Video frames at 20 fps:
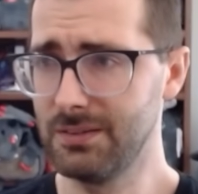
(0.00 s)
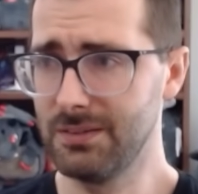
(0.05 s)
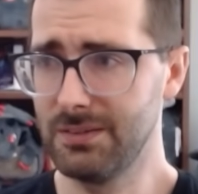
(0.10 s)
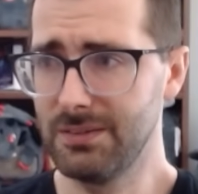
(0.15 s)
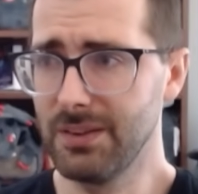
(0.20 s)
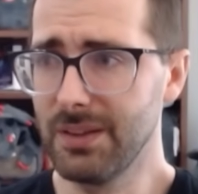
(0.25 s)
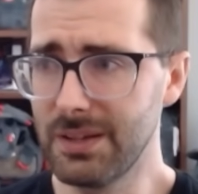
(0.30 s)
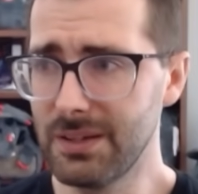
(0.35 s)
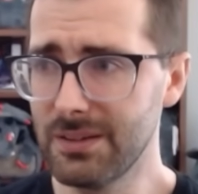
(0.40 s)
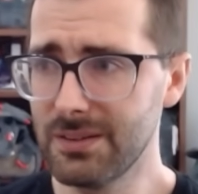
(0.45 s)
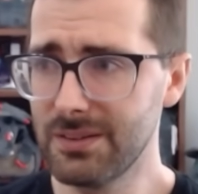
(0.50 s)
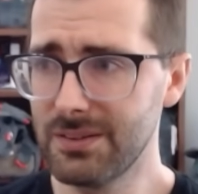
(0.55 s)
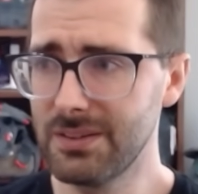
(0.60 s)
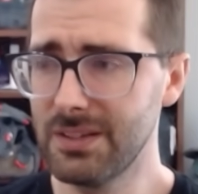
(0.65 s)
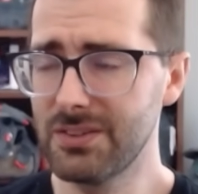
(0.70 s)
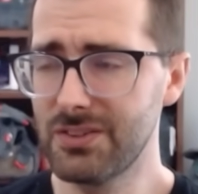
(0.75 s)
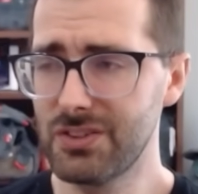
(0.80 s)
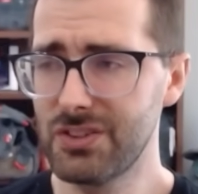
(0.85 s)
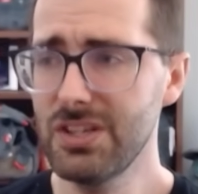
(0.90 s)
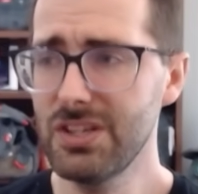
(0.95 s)
Like
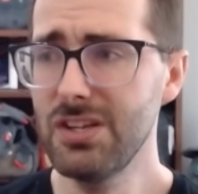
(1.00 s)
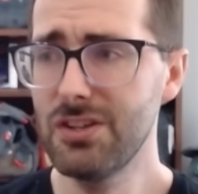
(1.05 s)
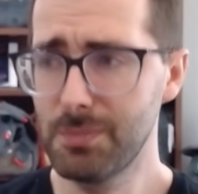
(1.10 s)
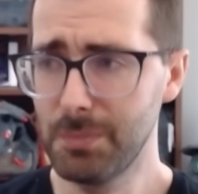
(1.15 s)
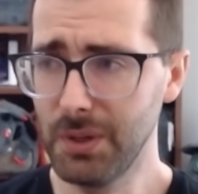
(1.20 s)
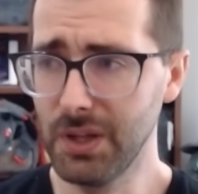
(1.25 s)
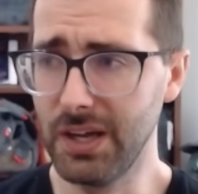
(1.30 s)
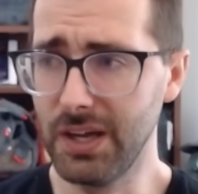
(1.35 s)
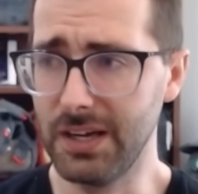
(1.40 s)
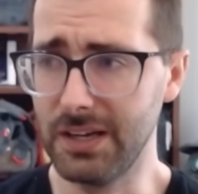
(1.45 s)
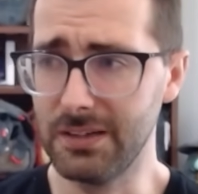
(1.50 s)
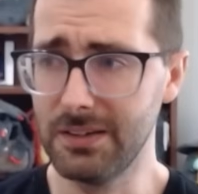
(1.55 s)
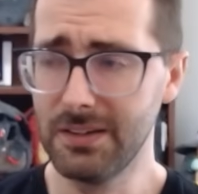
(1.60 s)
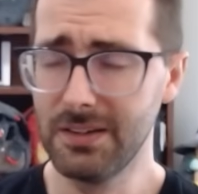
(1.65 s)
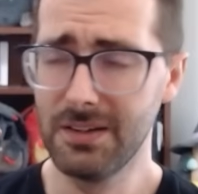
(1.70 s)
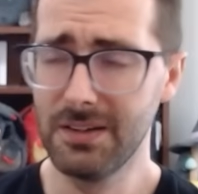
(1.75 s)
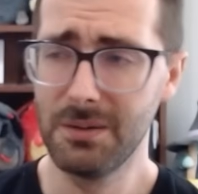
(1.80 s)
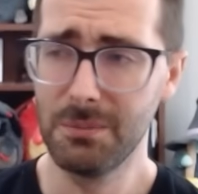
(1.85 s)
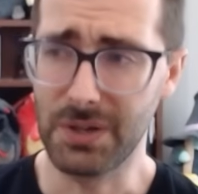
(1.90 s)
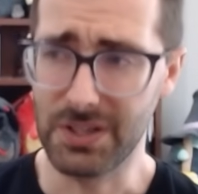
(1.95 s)
it sees play,
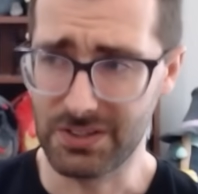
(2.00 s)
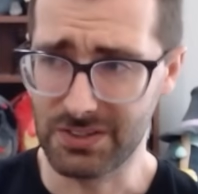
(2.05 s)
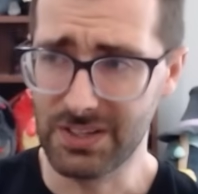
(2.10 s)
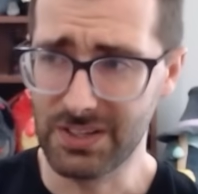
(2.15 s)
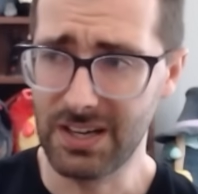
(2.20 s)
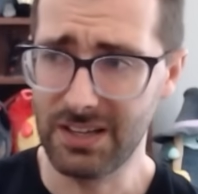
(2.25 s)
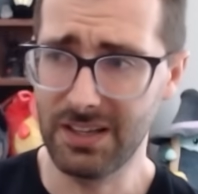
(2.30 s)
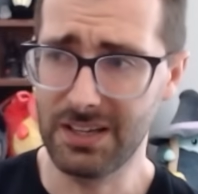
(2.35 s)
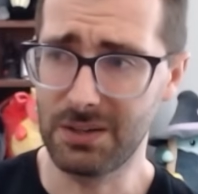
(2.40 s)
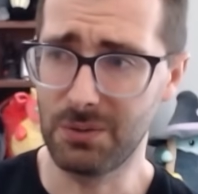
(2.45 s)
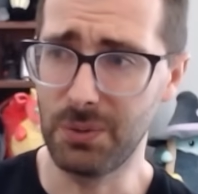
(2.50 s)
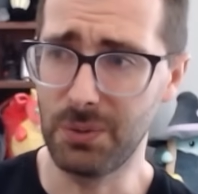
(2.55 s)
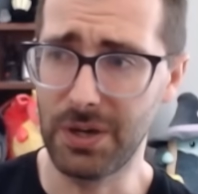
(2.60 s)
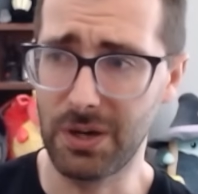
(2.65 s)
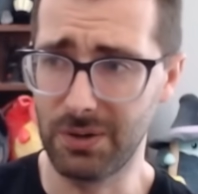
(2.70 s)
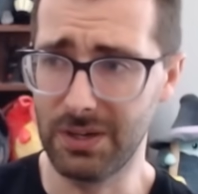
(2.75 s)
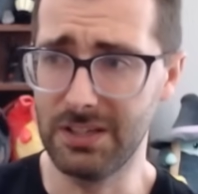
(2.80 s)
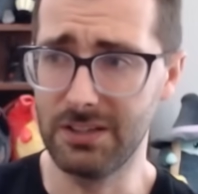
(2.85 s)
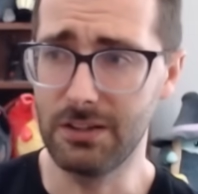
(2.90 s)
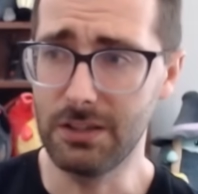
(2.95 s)
but it's not like we are
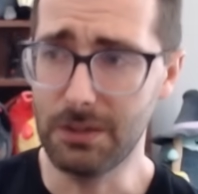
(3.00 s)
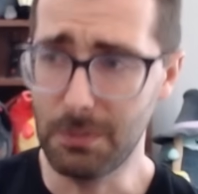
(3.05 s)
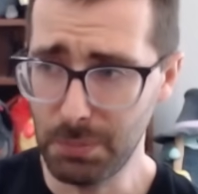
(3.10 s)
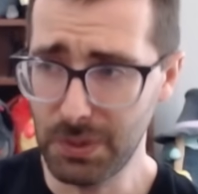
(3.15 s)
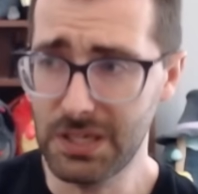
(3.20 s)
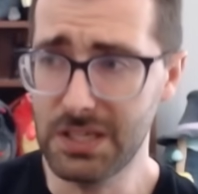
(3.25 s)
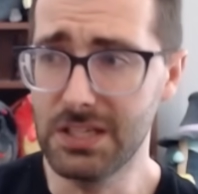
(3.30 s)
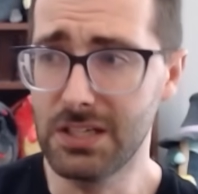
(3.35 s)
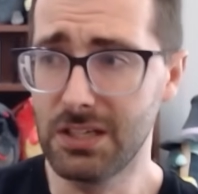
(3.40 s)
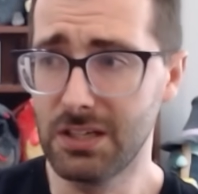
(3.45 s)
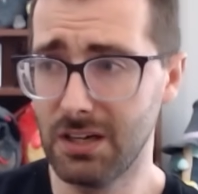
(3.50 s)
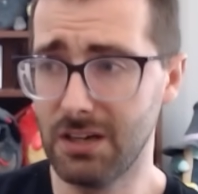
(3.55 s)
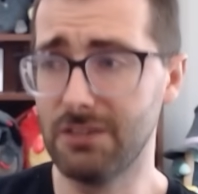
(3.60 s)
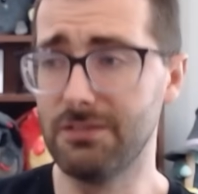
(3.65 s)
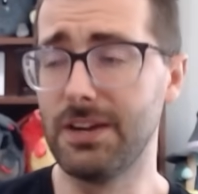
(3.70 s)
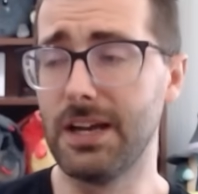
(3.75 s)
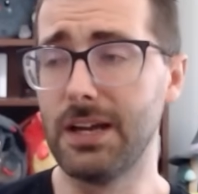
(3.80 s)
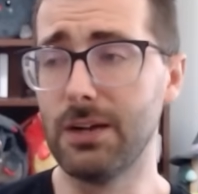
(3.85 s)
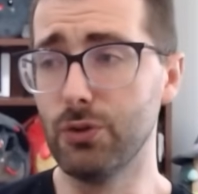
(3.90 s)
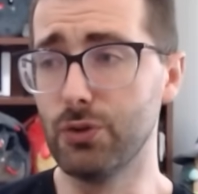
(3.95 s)
in the peak of
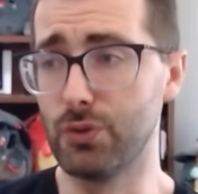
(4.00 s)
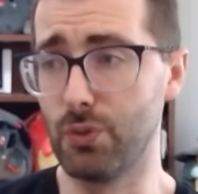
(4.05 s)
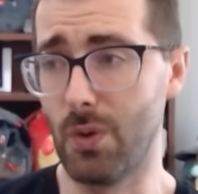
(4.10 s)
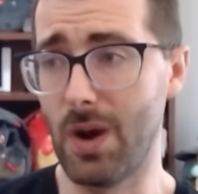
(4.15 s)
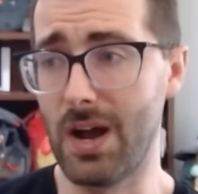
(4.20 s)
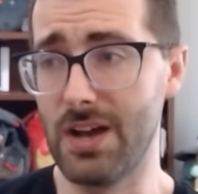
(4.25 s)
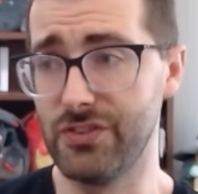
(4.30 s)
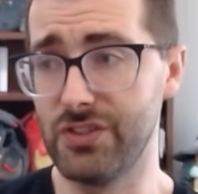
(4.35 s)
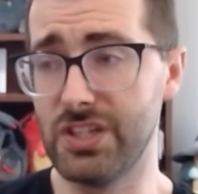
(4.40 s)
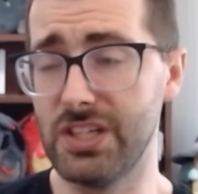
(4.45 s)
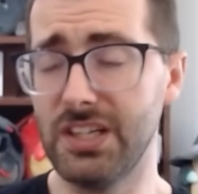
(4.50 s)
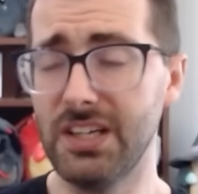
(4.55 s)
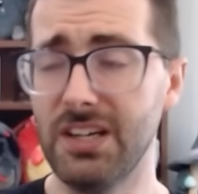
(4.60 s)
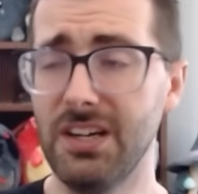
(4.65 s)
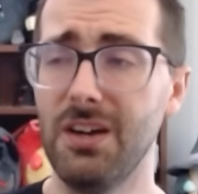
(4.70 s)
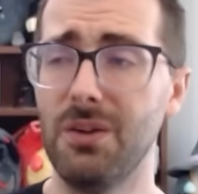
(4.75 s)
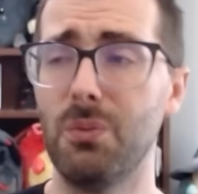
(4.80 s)
Eldrazi